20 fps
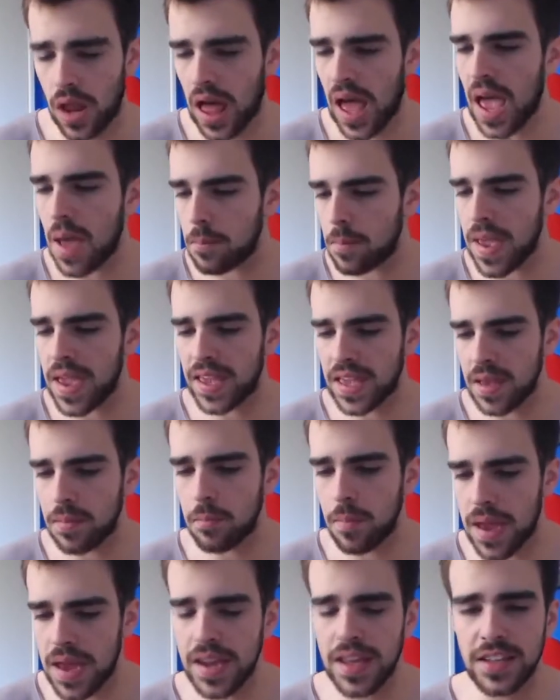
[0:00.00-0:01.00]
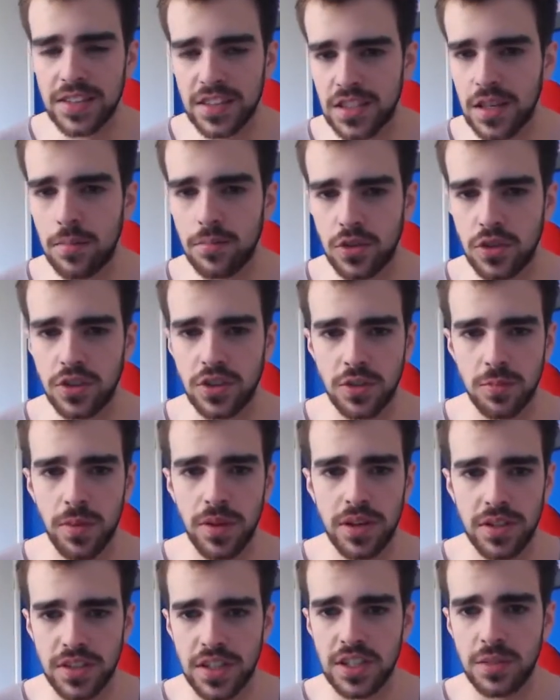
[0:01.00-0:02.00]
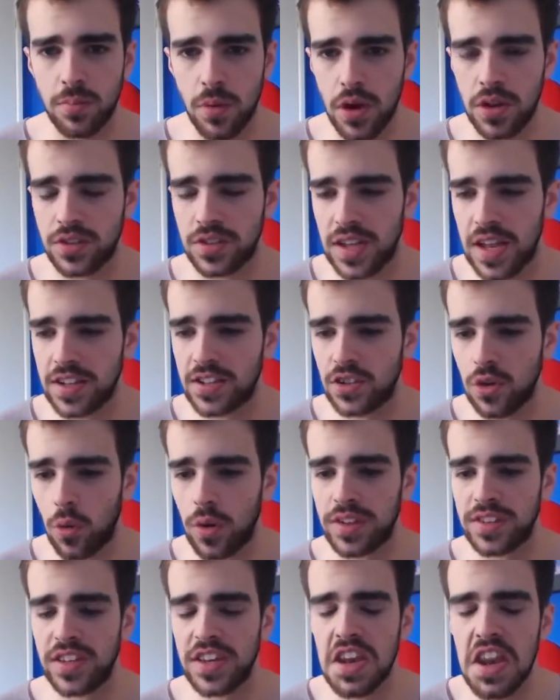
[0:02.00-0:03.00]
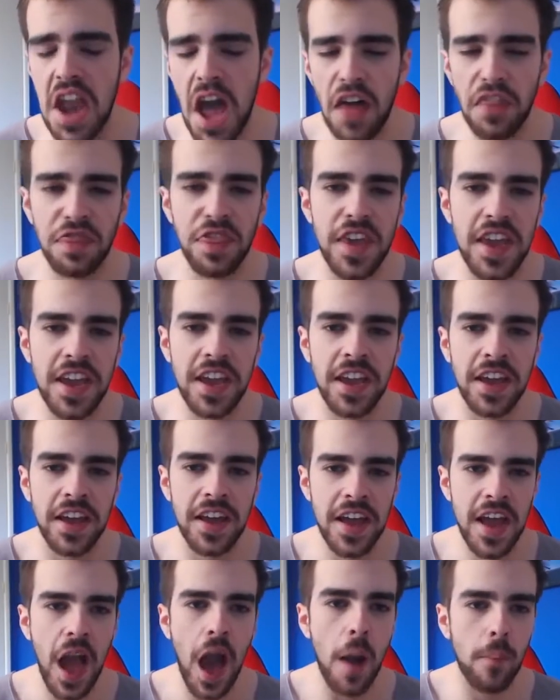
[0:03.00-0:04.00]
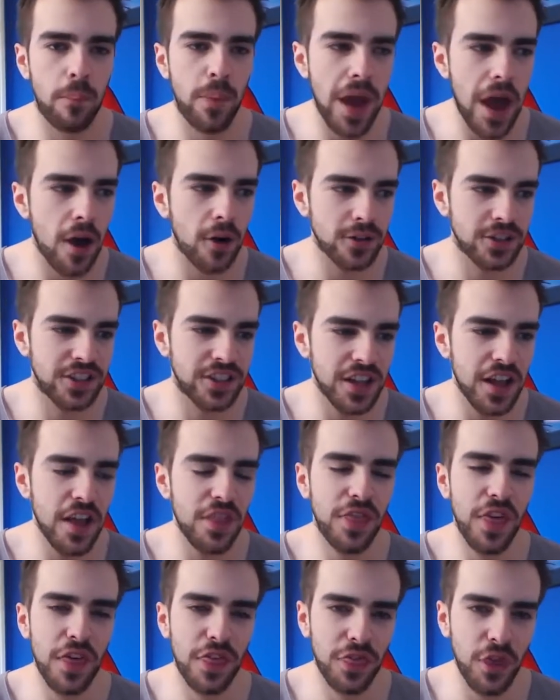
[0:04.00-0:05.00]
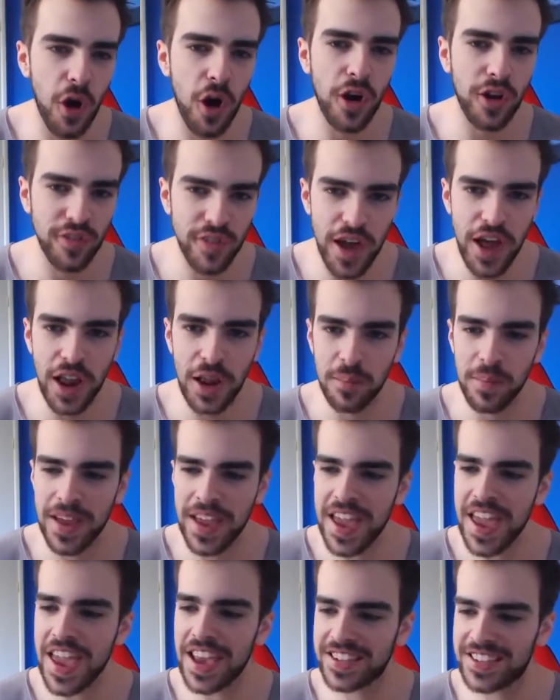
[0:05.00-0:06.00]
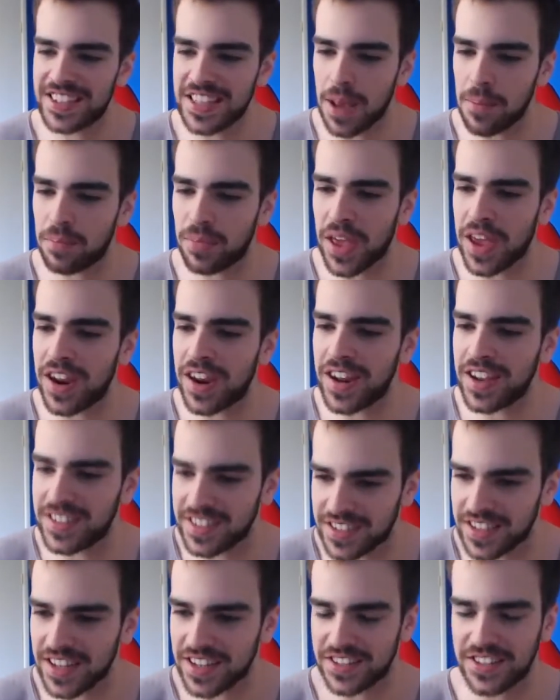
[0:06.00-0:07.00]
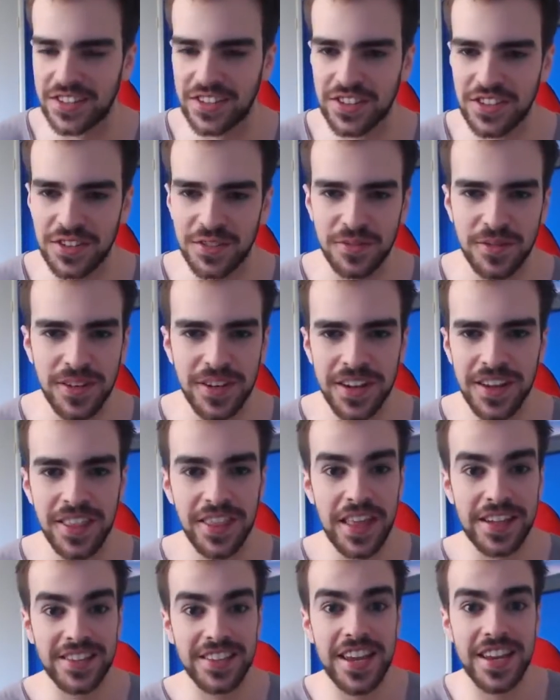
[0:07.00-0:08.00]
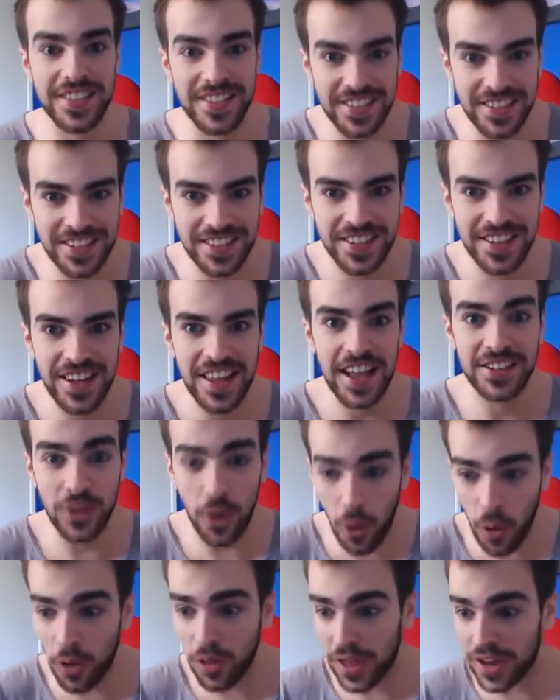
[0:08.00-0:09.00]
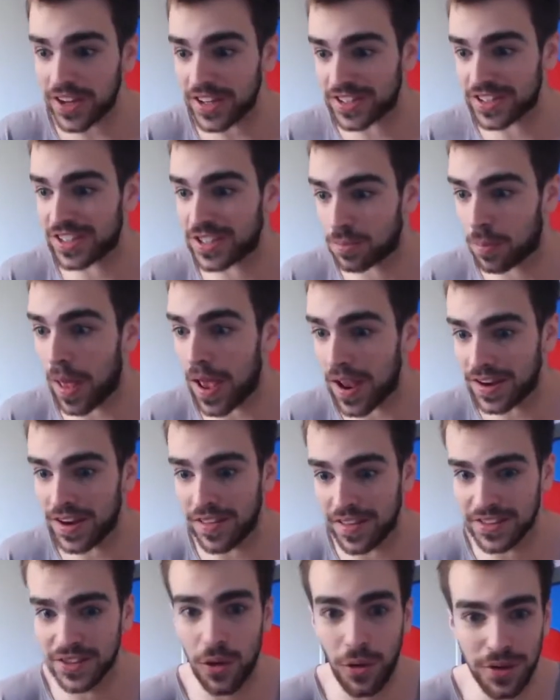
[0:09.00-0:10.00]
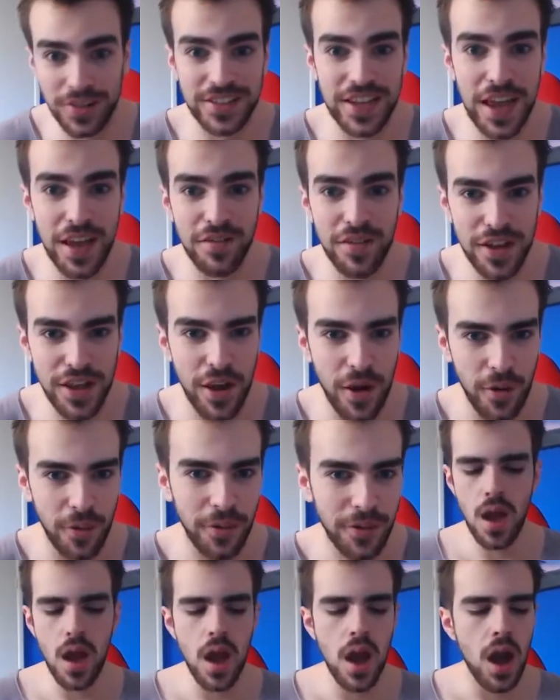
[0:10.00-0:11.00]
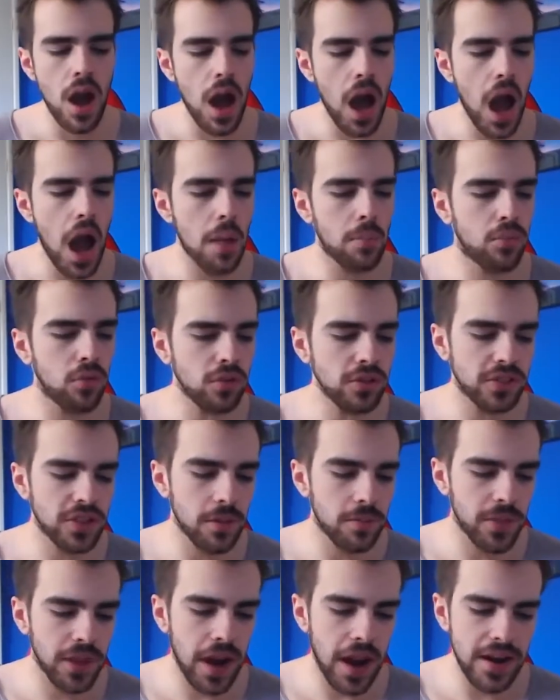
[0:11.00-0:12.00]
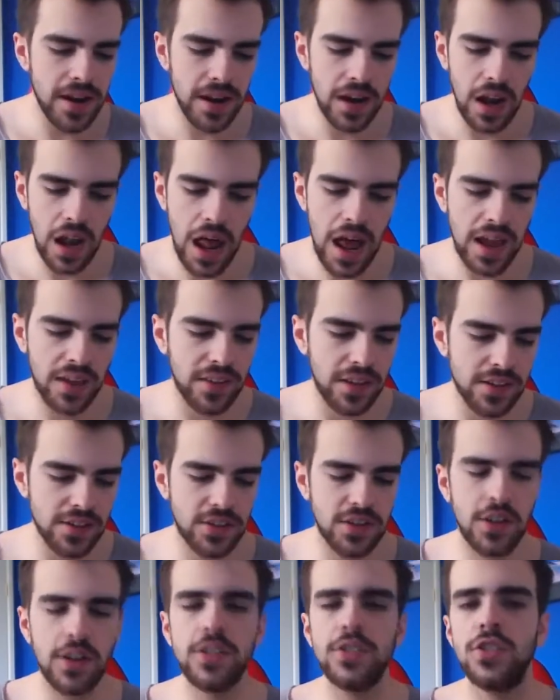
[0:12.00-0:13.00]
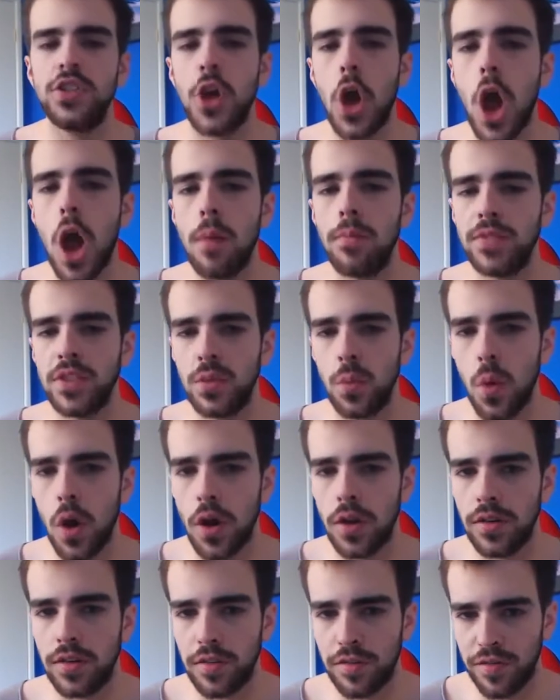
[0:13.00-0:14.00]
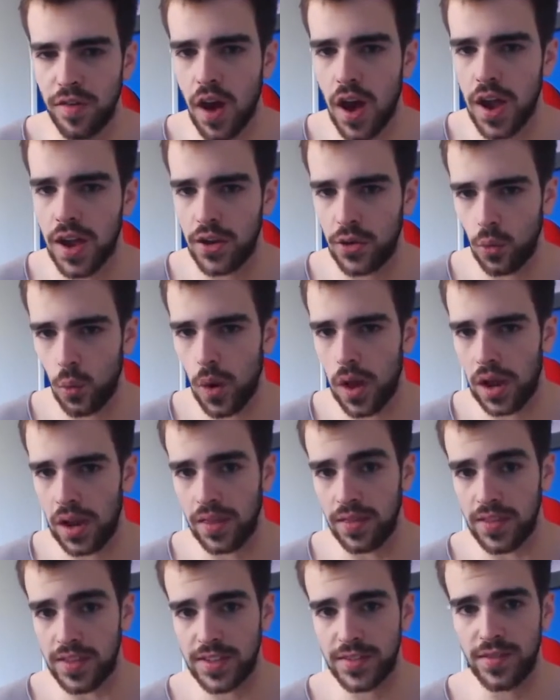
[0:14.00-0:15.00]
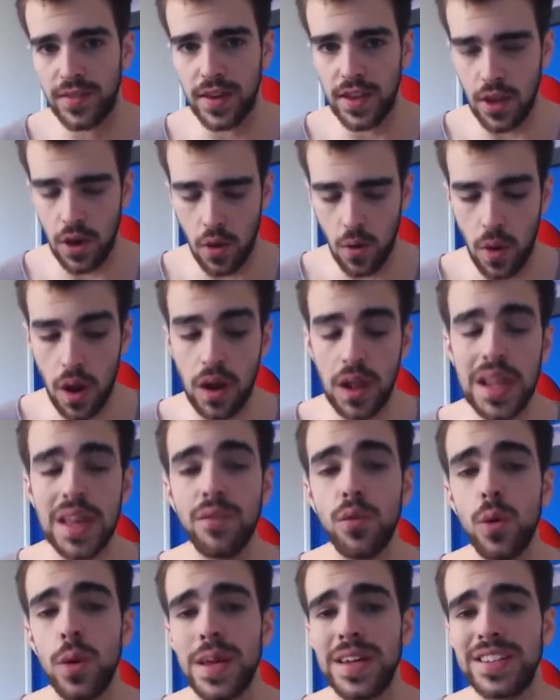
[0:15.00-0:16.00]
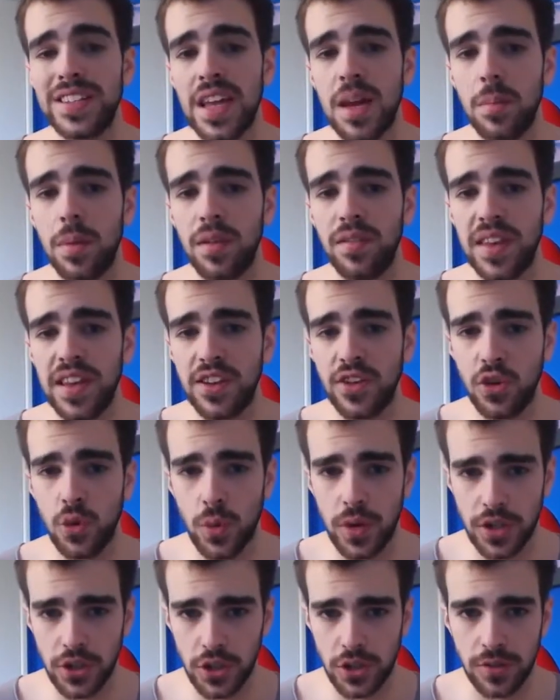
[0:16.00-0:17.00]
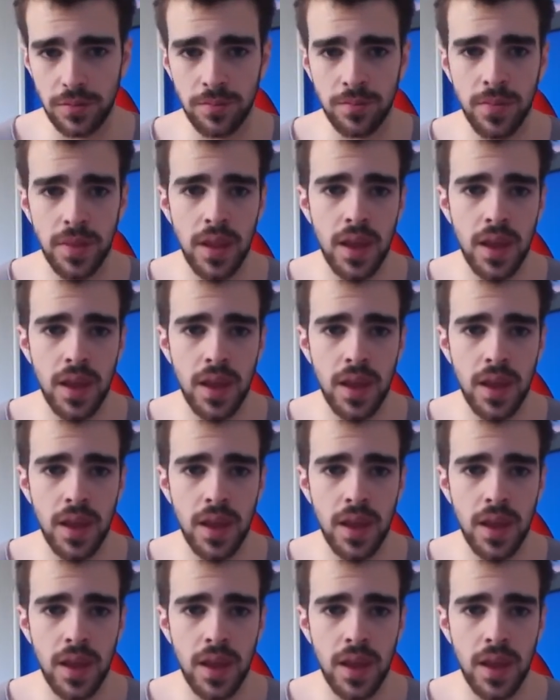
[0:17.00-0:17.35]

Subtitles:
I am making many assumptions because this person has told us nothing about the thought realm except that it exists. That's it. That's all that is explained in this whole entire video. I brought up that I didn't like that certain terms weren't defined well in this video. I'll give you an example of intuition.